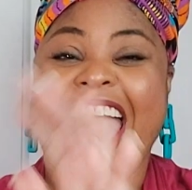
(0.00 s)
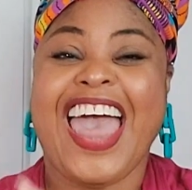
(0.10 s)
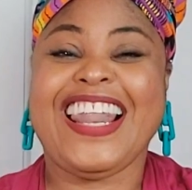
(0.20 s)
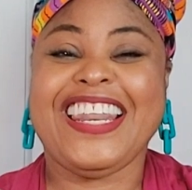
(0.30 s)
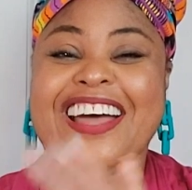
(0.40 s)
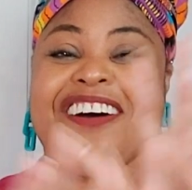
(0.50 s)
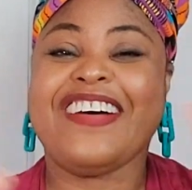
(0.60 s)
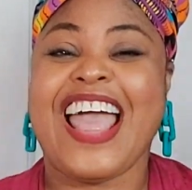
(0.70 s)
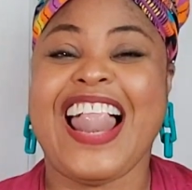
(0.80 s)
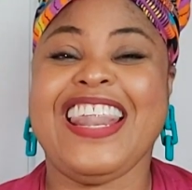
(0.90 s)
Hello,
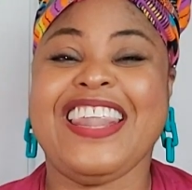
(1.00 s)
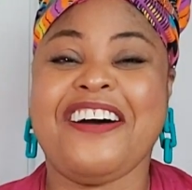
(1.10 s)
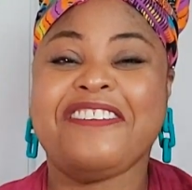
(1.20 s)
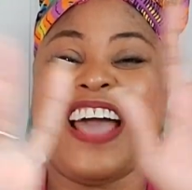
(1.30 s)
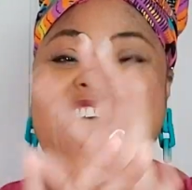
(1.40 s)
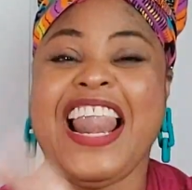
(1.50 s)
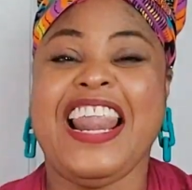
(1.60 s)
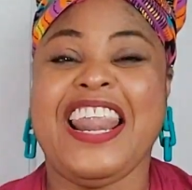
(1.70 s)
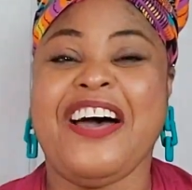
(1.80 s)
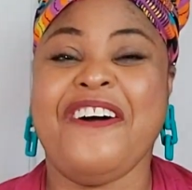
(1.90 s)
hello,
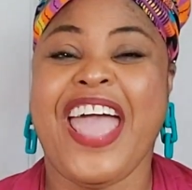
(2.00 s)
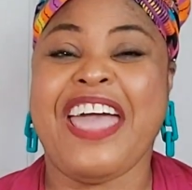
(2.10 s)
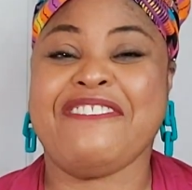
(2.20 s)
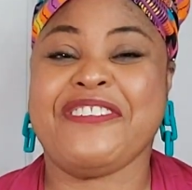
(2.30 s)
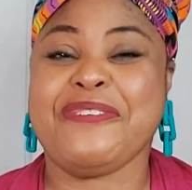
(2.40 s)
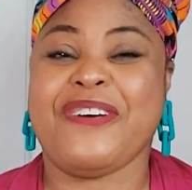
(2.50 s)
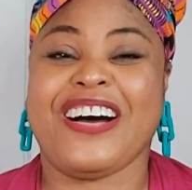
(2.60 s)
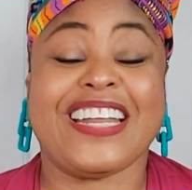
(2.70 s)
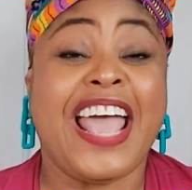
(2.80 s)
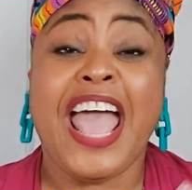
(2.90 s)
hello,
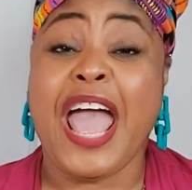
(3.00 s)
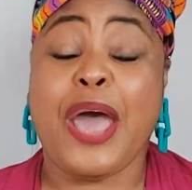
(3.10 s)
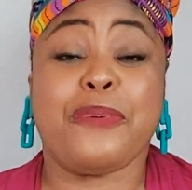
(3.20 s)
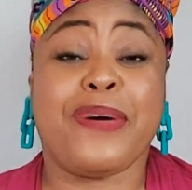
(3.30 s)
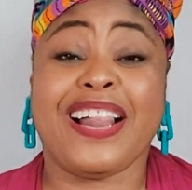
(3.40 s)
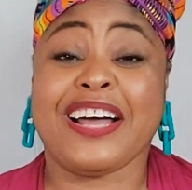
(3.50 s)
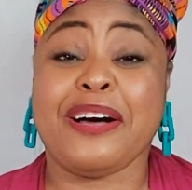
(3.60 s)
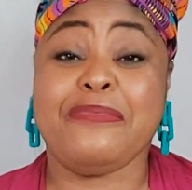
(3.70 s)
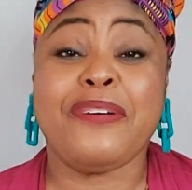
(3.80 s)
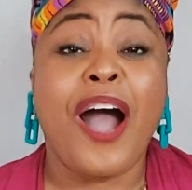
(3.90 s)
everyone, and
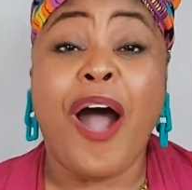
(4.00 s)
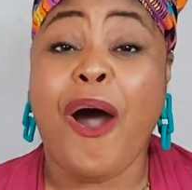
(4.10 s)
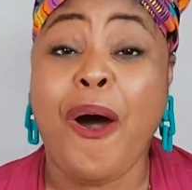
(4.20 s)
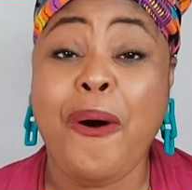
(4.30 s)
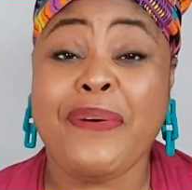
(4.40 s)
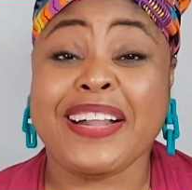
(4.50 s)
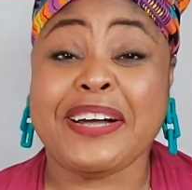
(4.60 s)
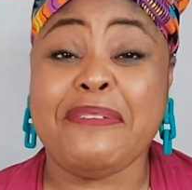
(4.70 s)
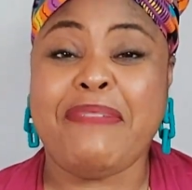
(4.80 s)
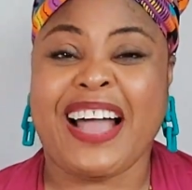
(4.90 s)
welcome
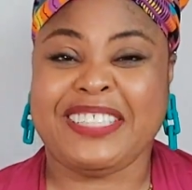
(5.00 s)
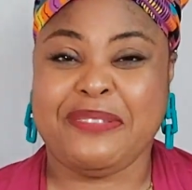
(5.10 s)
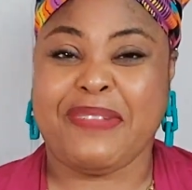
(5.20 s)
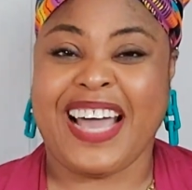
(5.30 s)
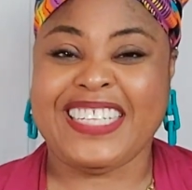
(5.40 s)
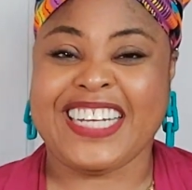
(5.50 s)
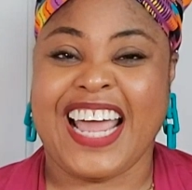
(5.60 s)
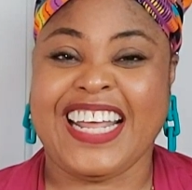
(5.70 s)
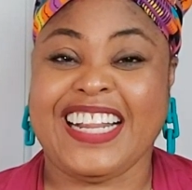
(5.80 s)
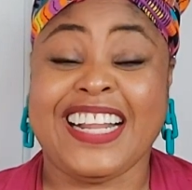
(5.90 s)
back to my
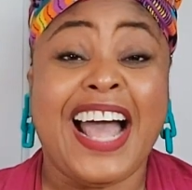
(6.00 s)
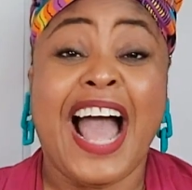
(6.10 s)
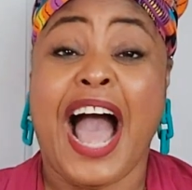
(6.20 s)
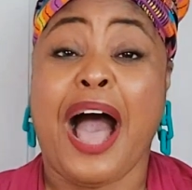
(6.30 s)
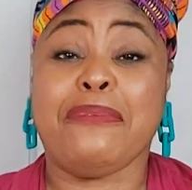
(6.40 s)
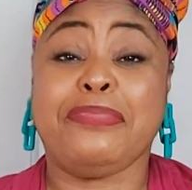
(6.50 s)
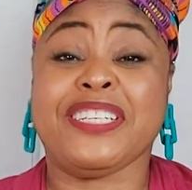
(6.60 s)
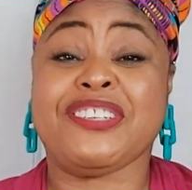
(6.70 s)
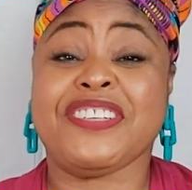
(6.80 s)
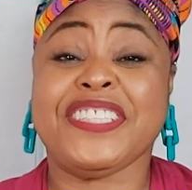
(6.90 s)
channel. I'm
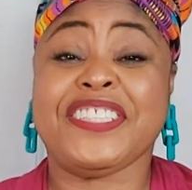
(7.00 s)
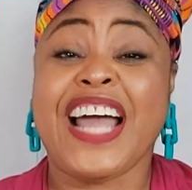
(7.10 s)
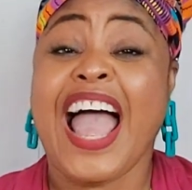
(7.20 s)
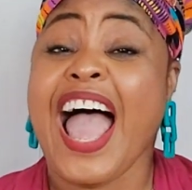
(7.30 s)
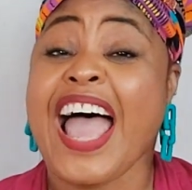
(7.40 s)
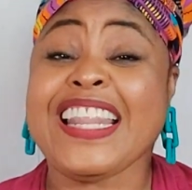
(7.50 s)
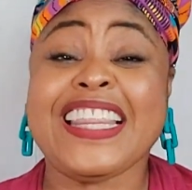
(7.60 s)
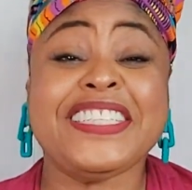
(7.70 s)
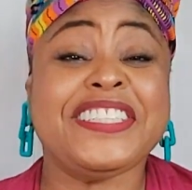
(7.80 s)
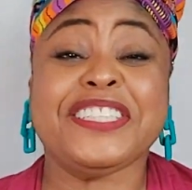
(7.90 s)
Patrice, and
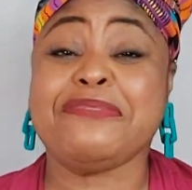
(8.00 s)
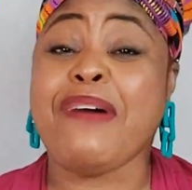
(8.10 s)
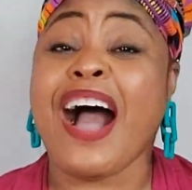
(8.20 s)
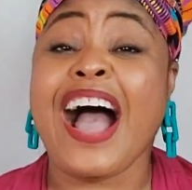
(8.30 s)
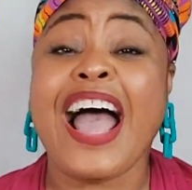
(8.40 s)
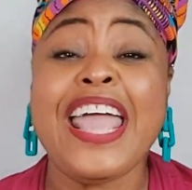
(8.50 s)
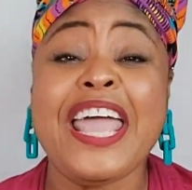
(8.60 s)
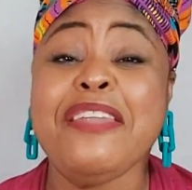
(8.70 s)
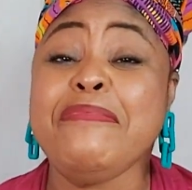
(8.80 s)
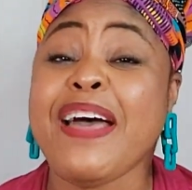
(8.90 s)
this is my
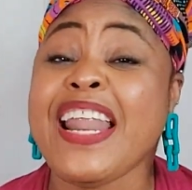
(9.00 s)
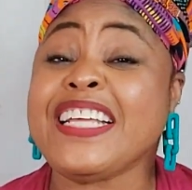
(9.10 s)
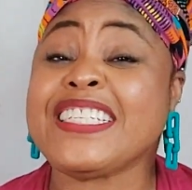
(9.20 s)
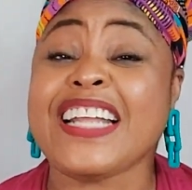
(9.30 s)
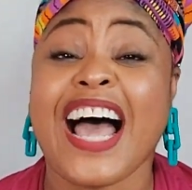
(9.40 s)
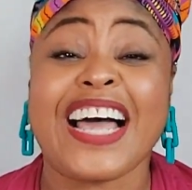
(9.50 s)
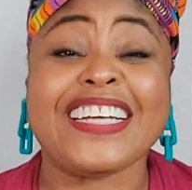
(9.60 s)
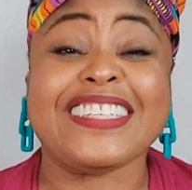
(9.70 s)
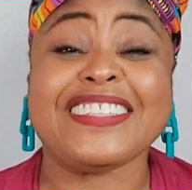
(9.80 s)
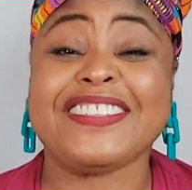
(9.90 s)
Embellish
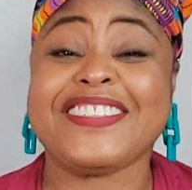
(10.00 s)
Life.